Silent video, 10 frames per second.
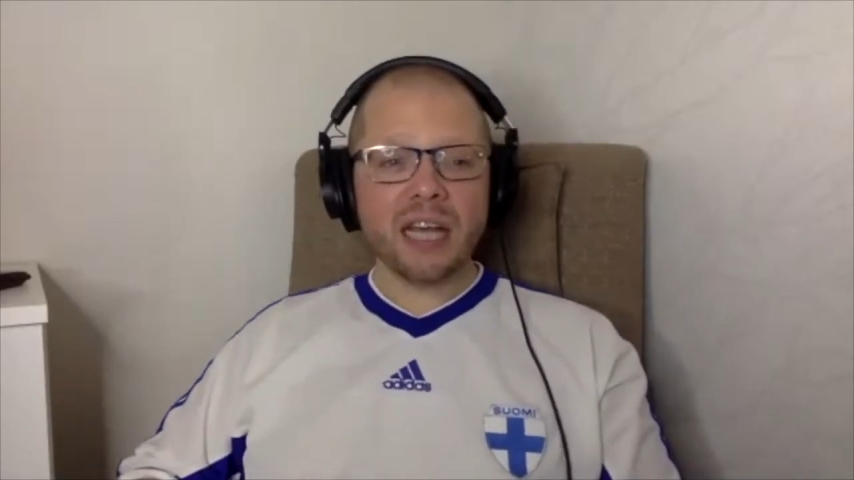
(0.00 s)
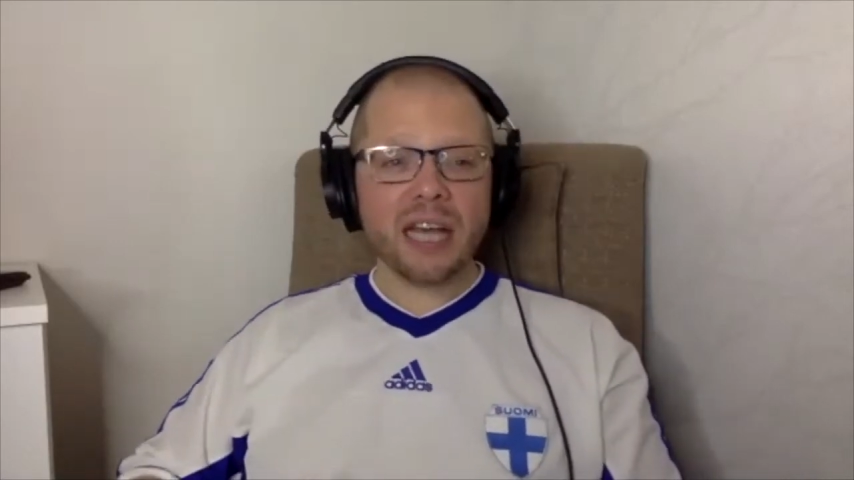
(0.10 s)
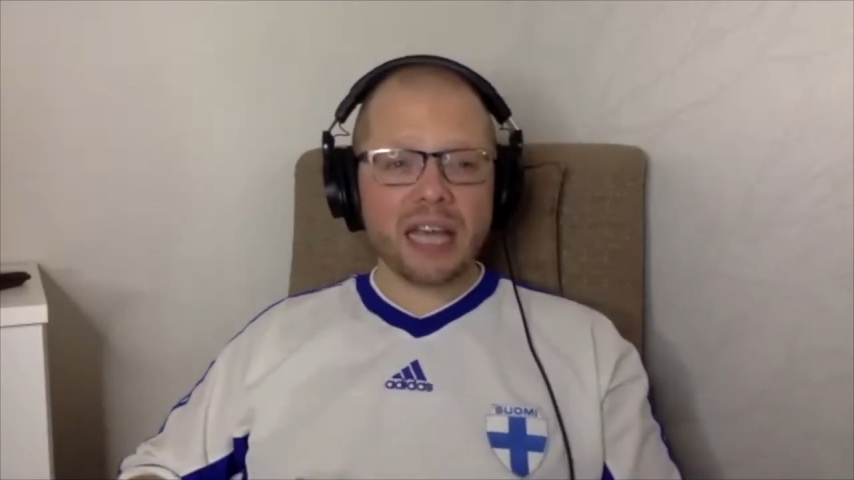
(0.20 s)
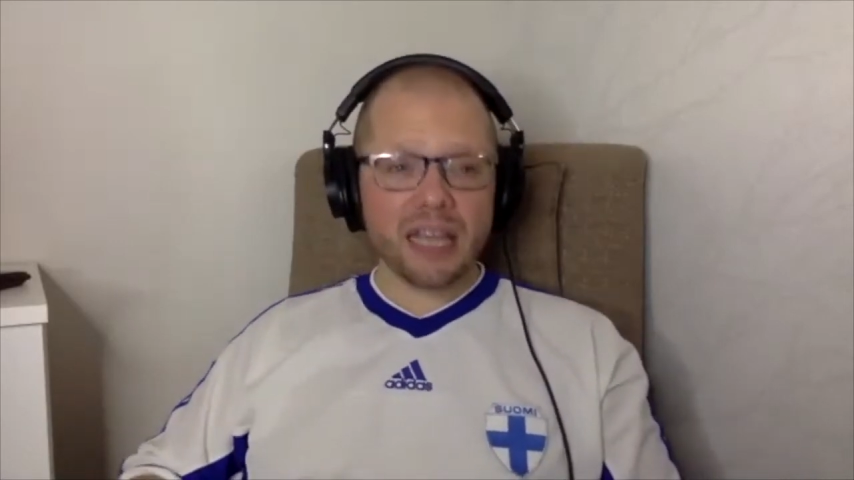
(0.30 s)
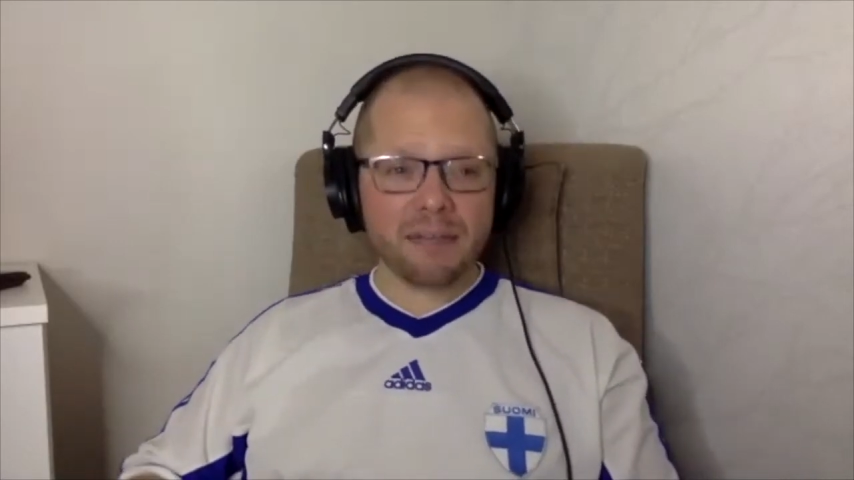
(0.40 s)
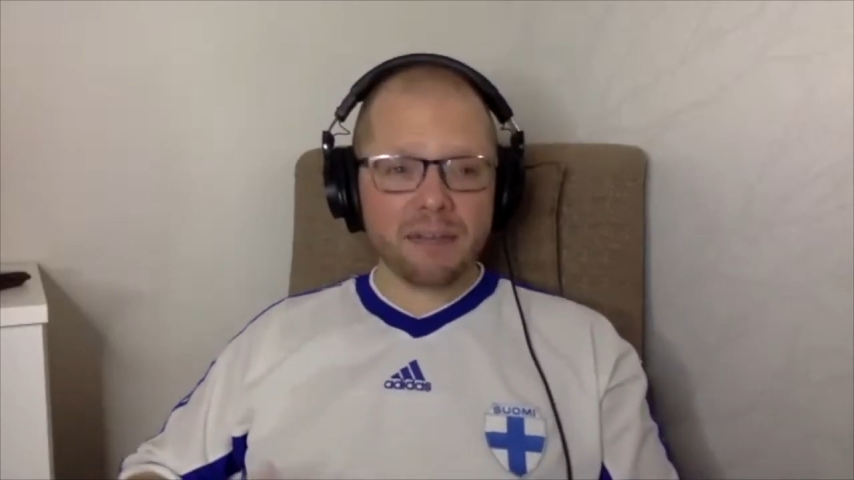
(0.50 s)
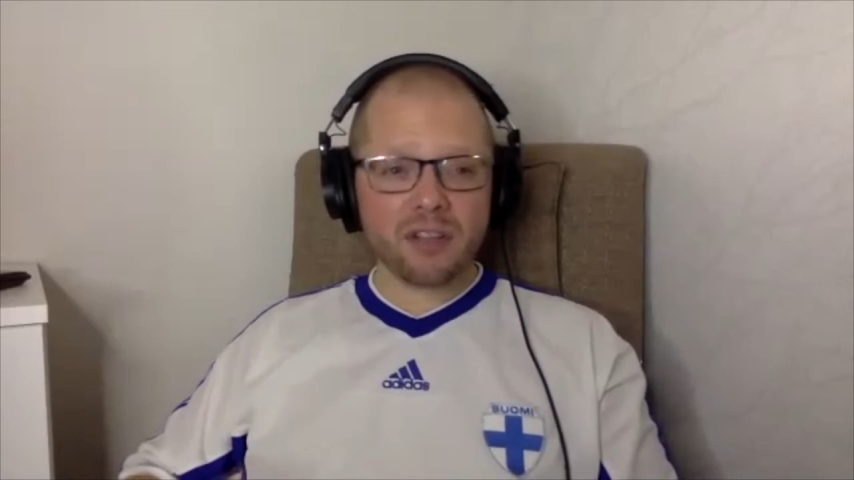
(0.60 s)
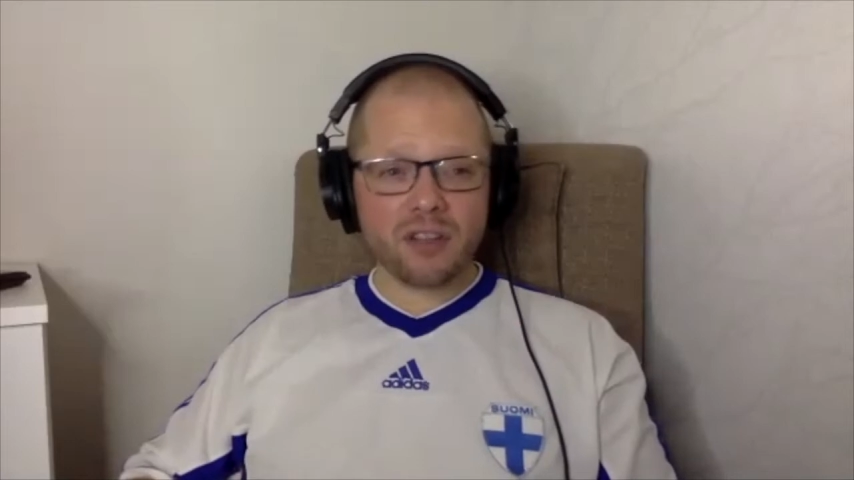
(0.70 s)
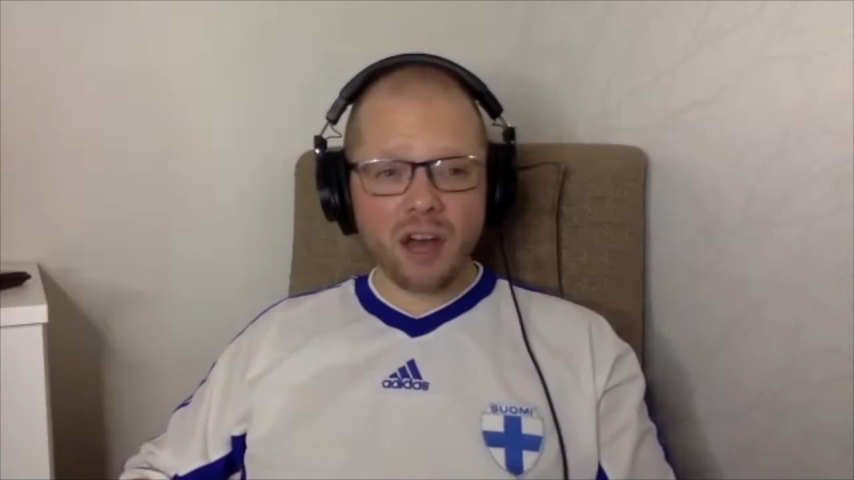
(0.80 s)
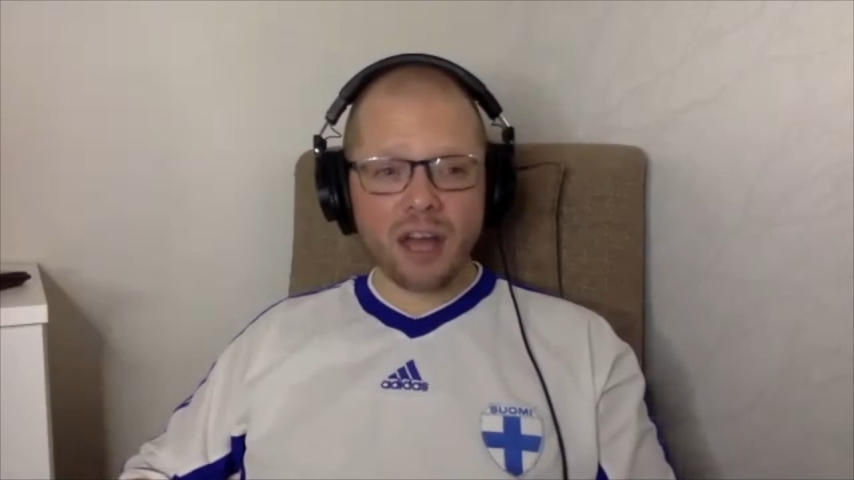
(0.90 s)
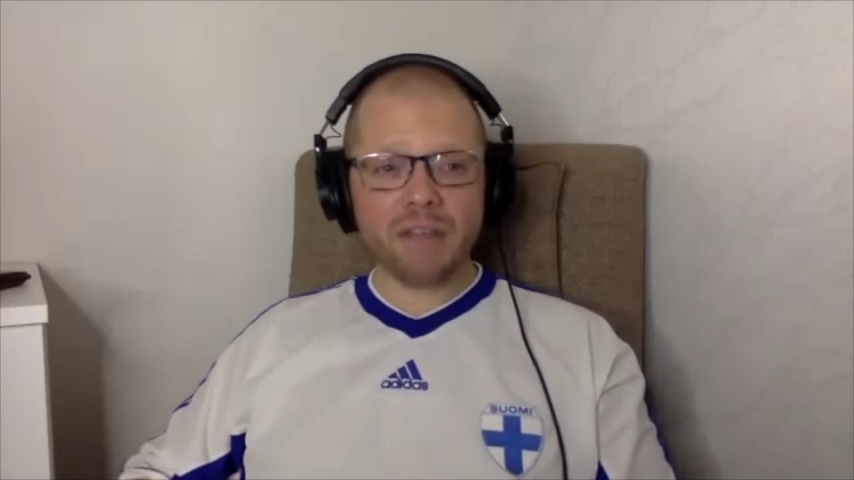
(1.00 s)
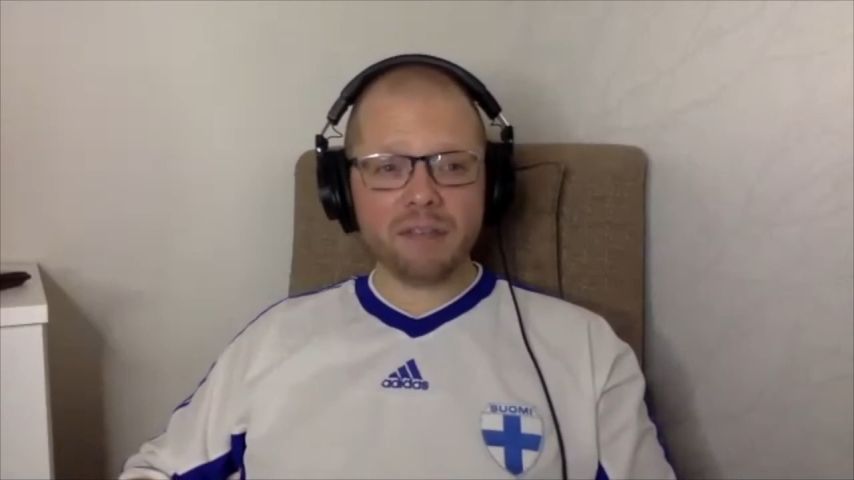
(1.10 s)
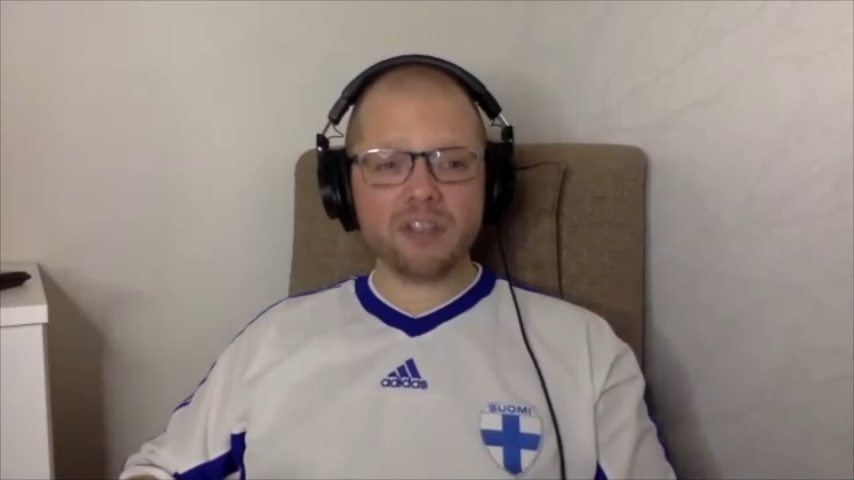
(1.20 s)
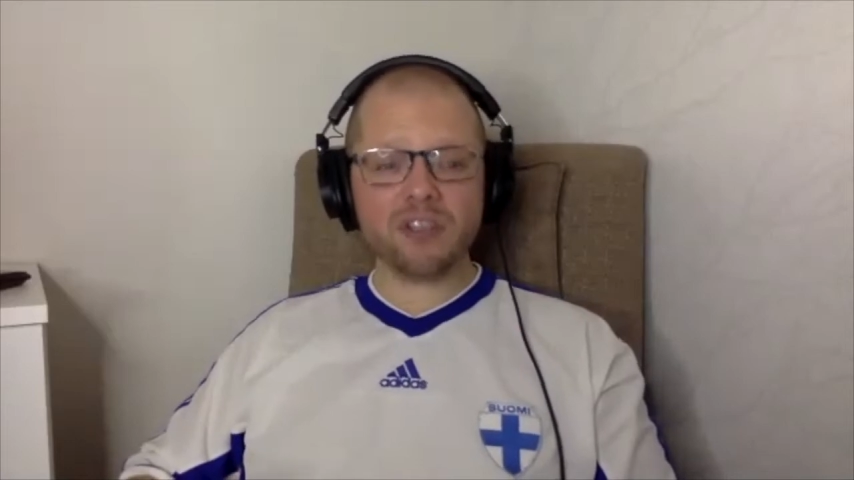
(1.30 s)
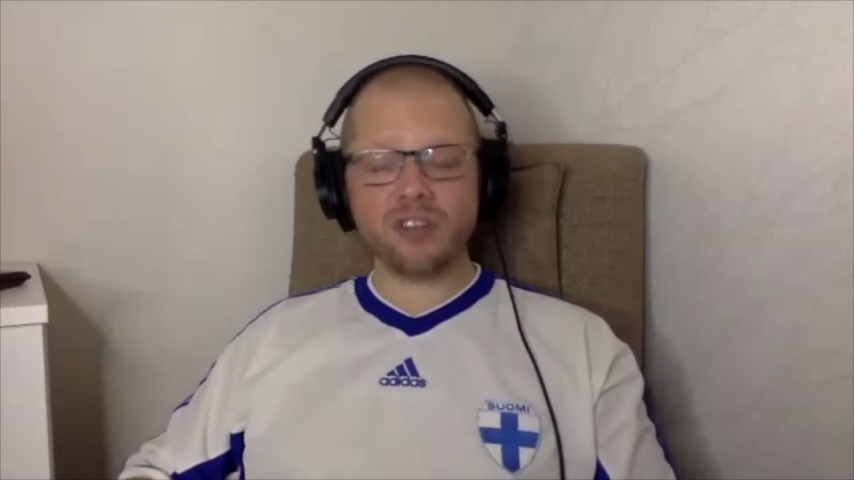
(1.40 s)
Even
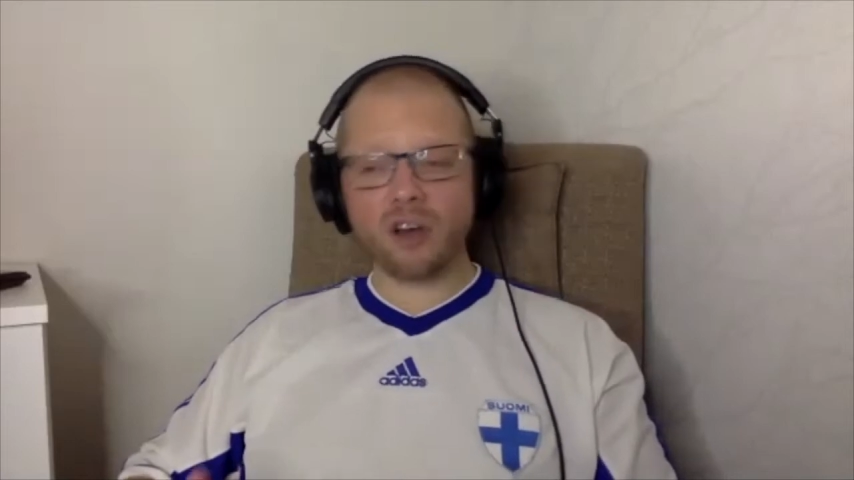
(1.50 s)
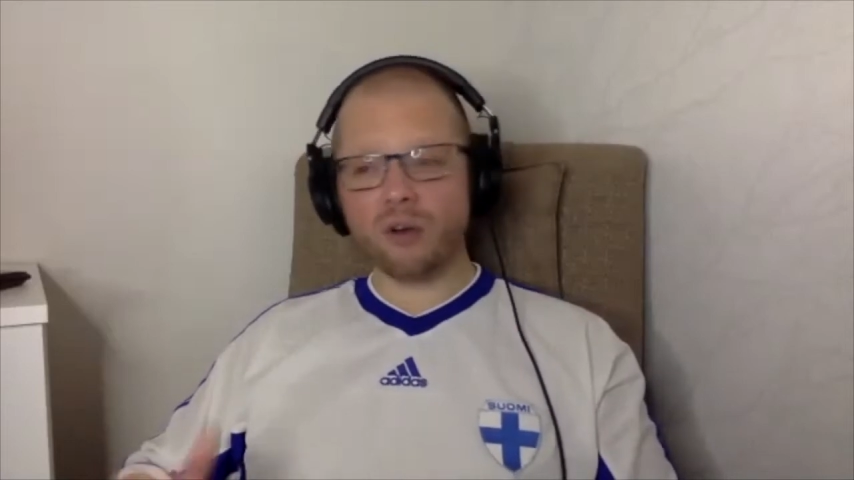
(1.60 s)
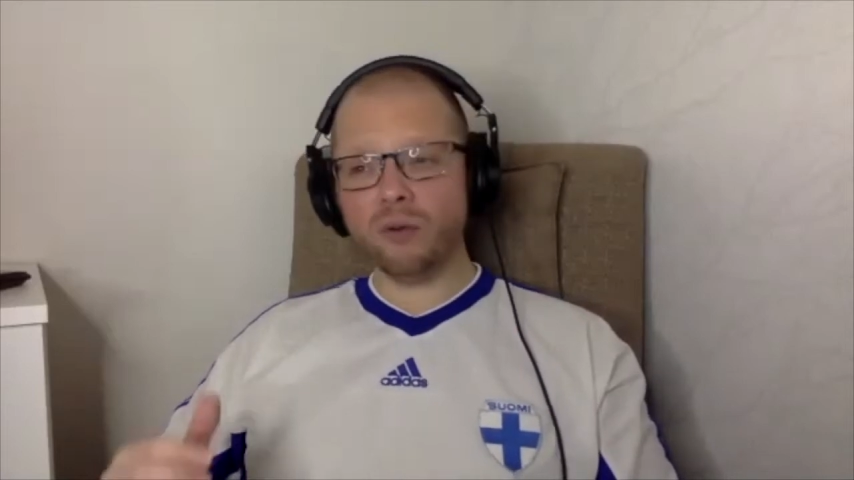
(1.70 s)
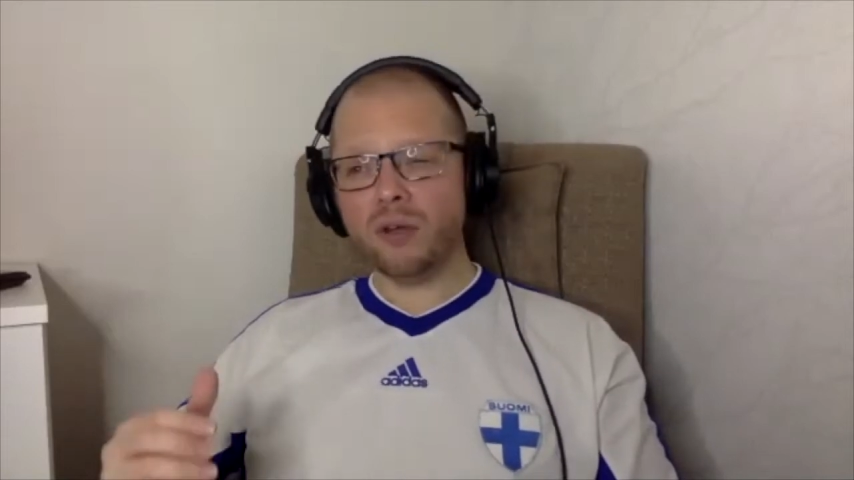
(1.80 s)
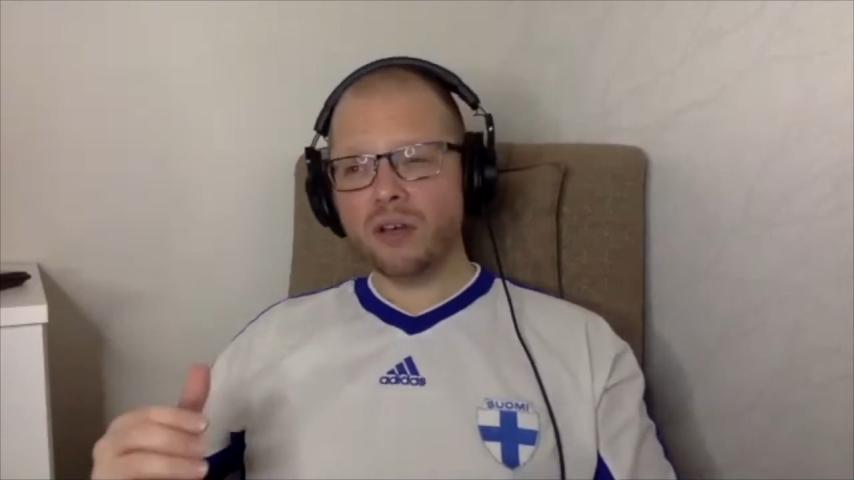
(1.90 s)
so,